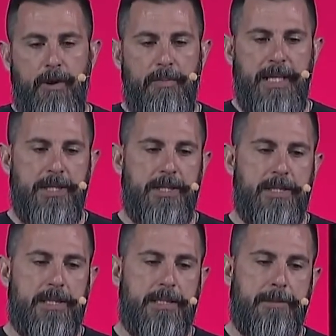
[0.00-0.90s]
all
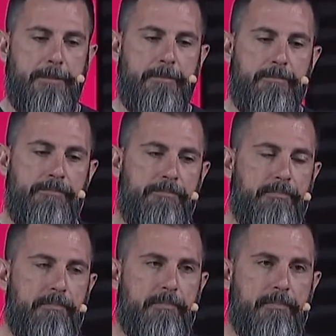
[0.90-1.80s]
patients.
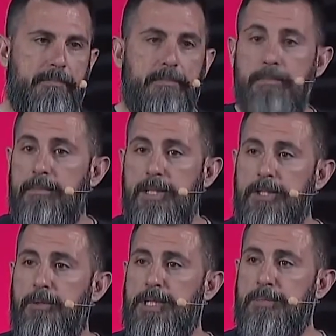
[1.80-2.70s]

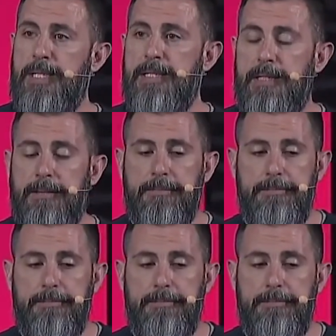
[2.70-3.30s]
So what's missing?